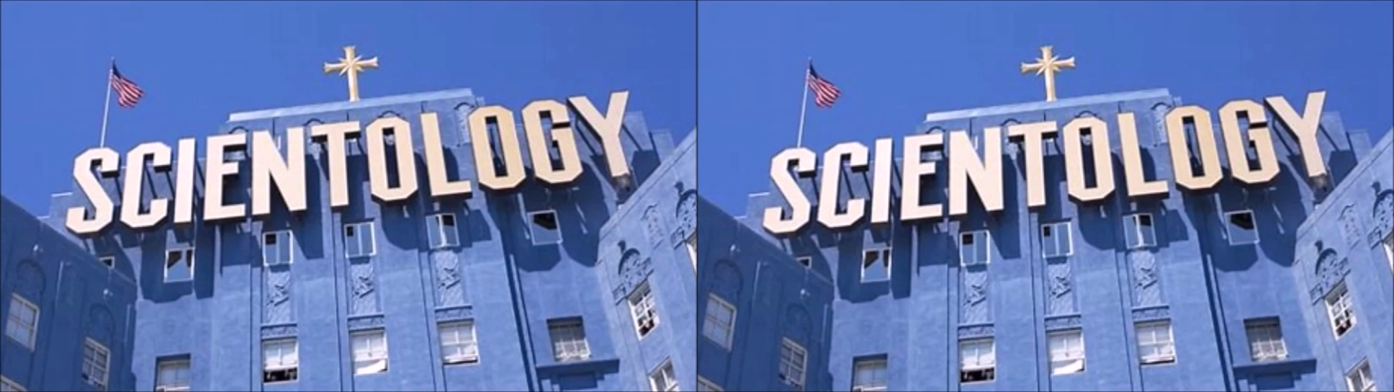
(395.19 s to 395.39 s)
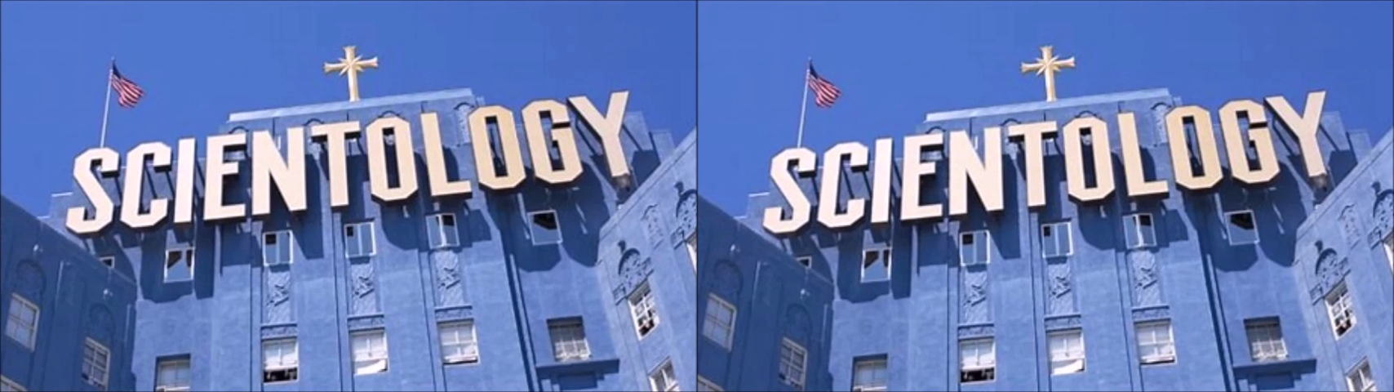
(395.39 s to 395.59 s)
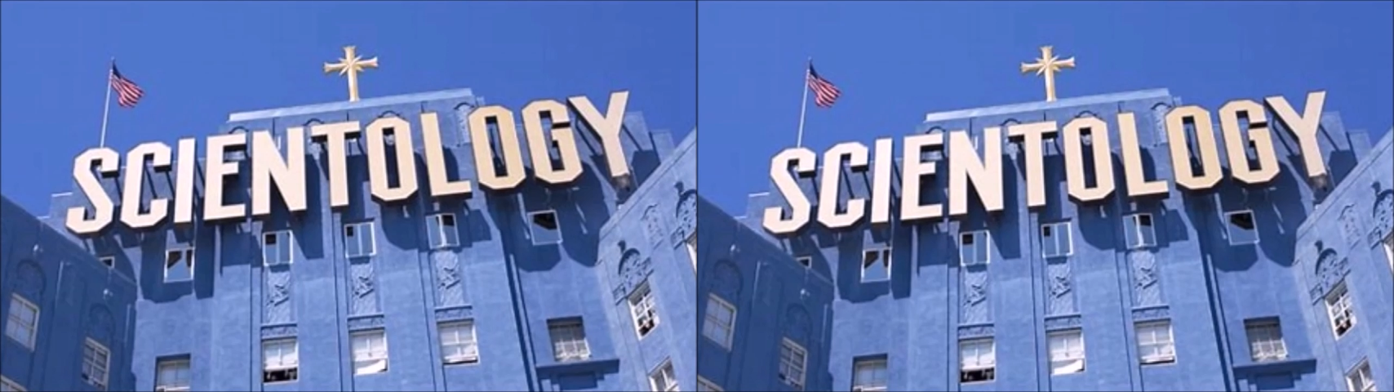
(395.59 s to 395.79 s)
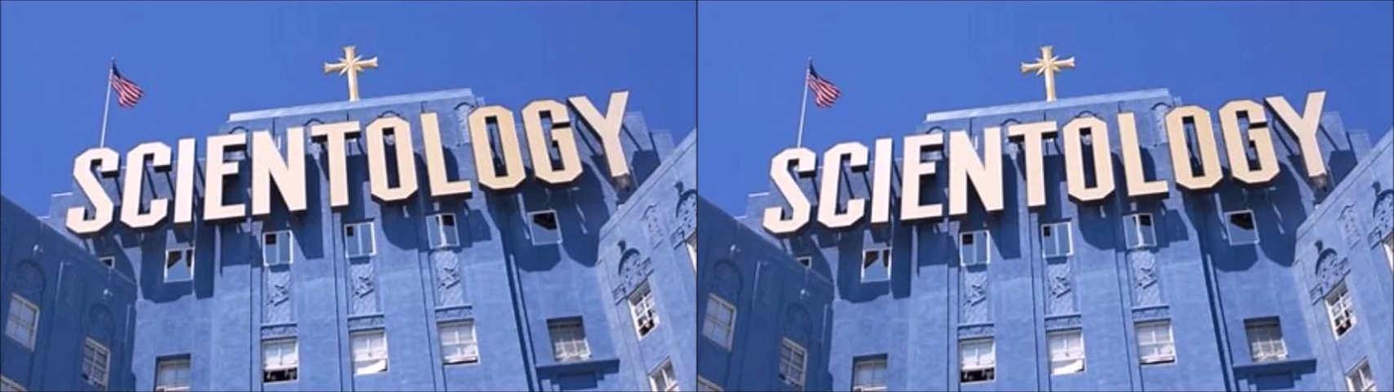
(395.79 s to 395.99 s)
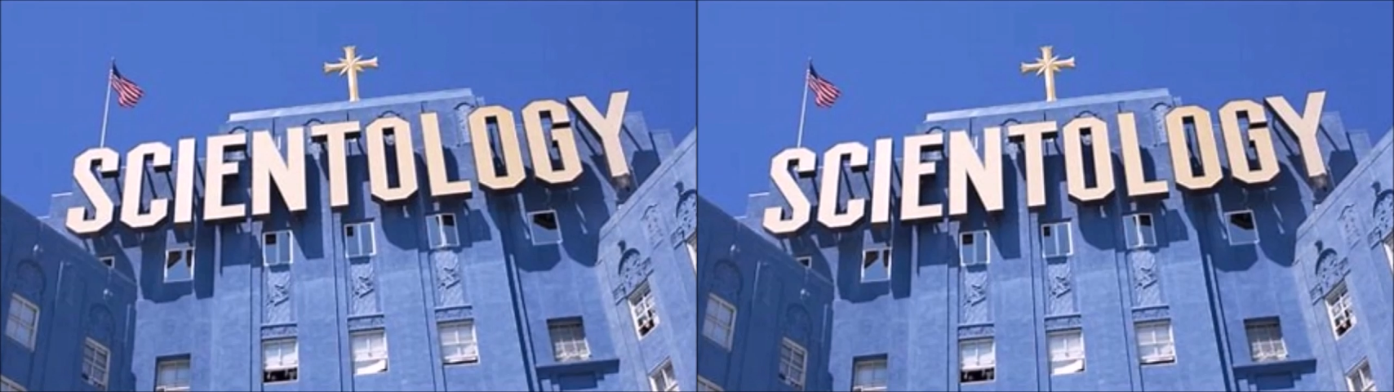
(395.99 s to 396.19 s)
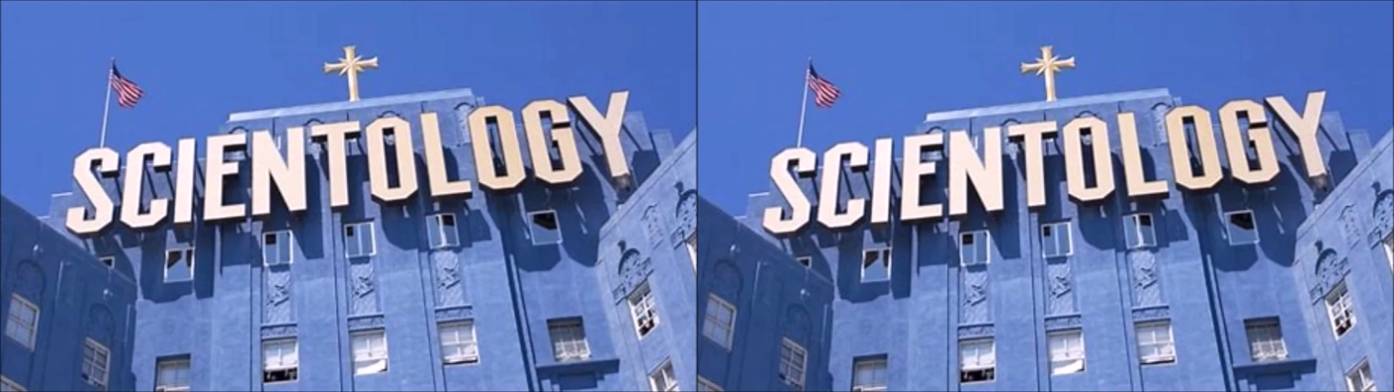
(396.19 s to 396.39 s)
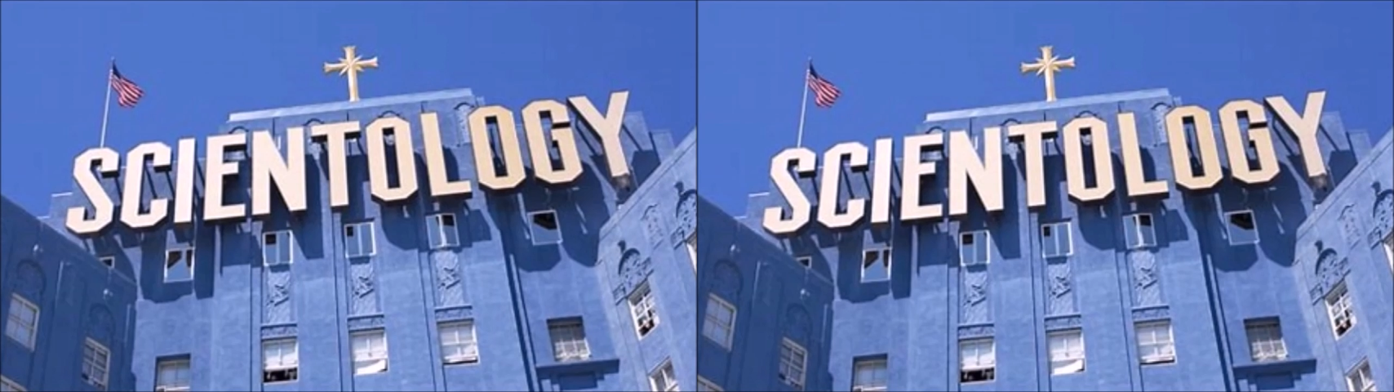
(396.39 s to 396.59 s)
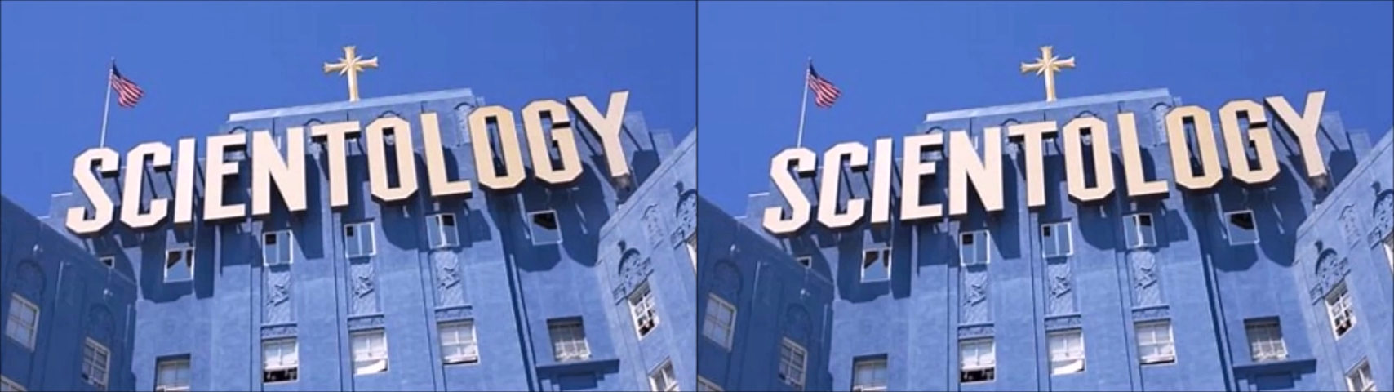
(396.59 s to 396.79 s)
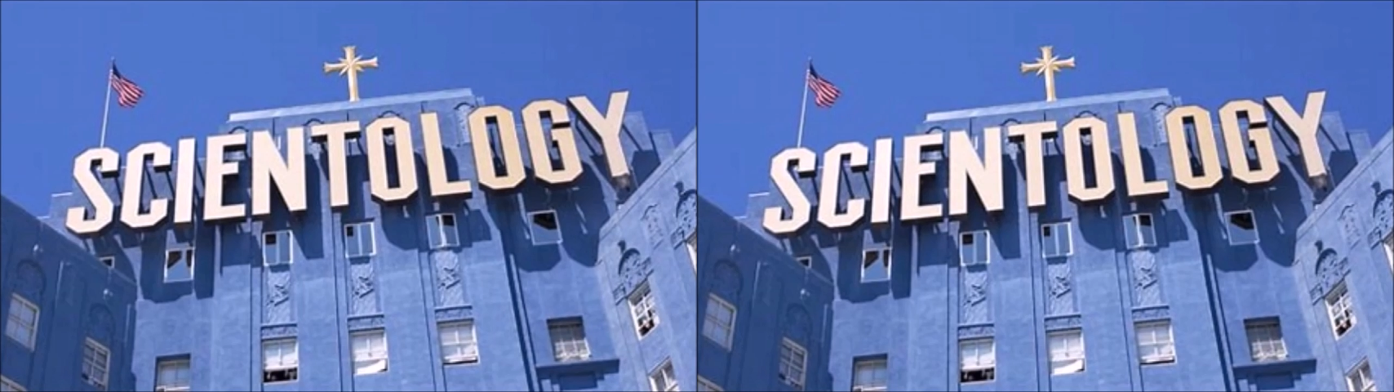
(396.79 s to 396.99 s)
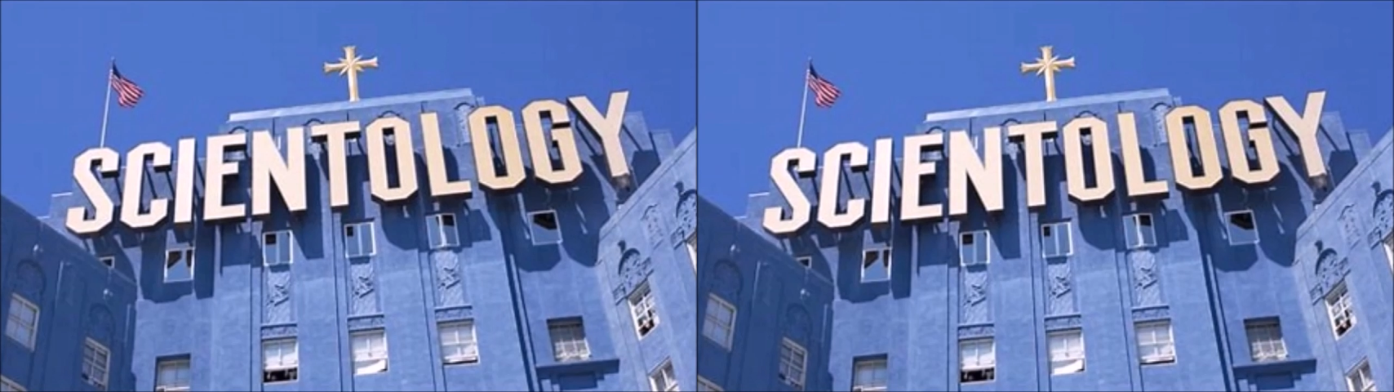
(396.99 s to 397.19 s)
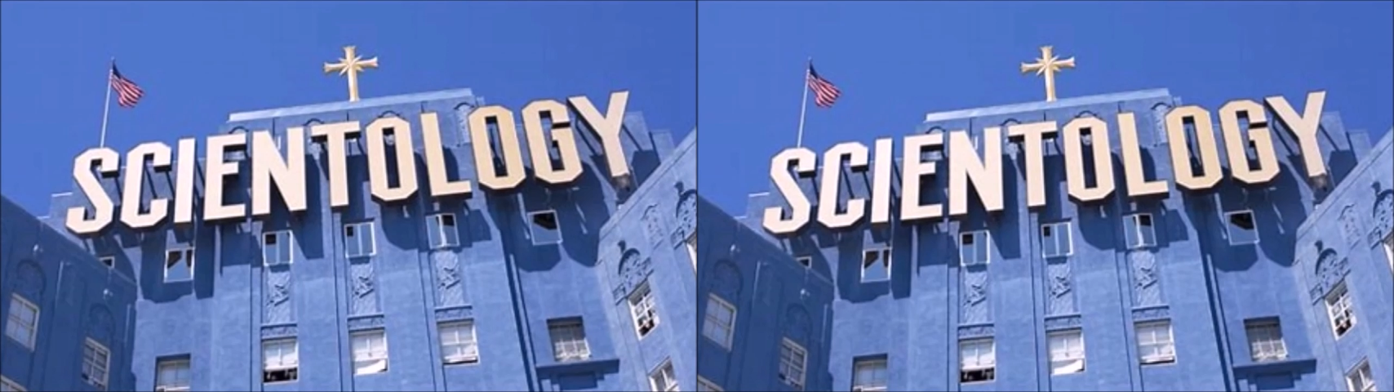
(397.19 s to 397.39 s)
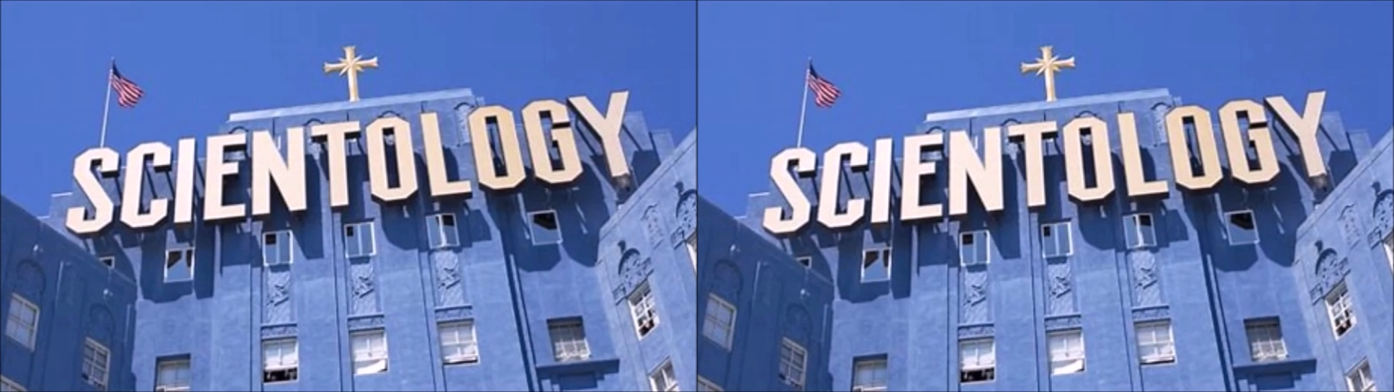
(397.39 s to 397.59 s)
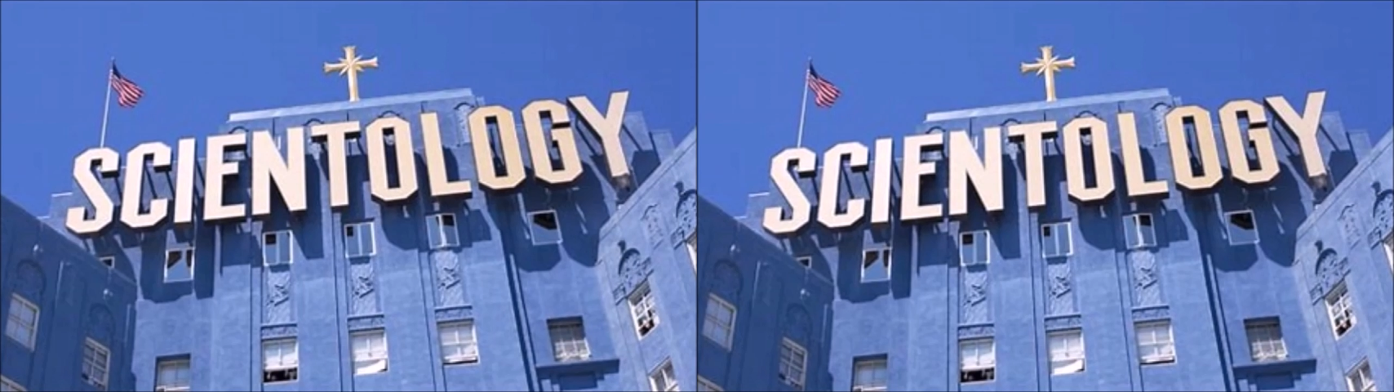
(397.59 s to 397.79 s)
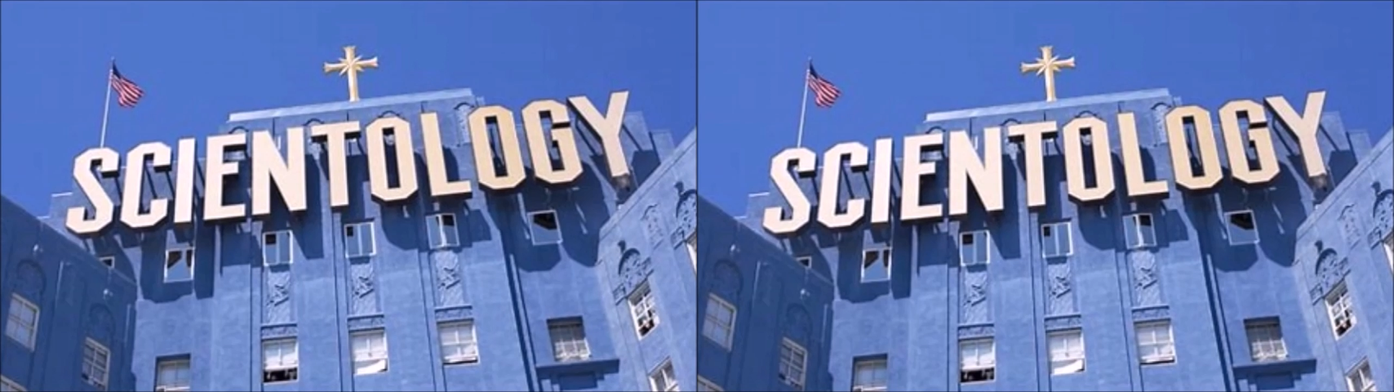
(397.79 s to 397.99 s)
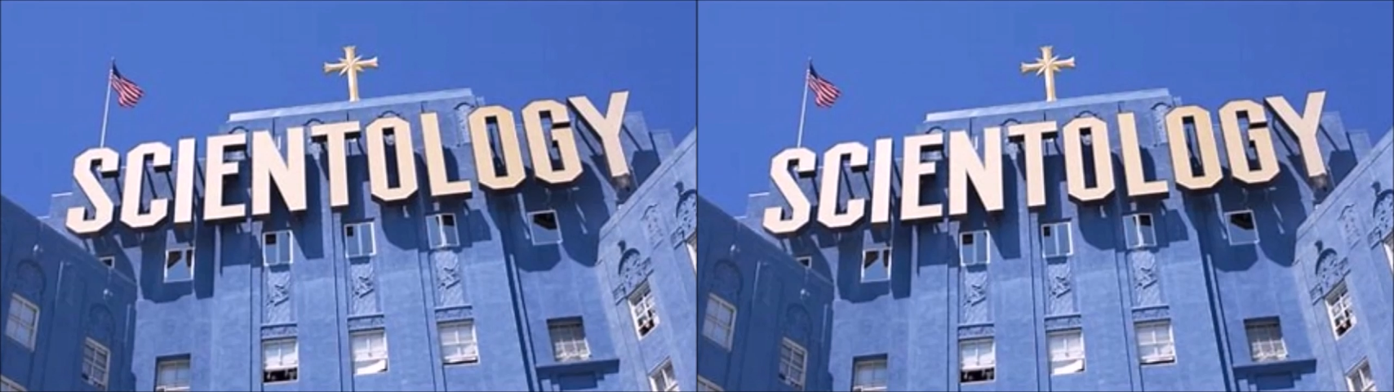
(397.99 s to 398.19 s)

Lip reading: [unreadable: no face in view]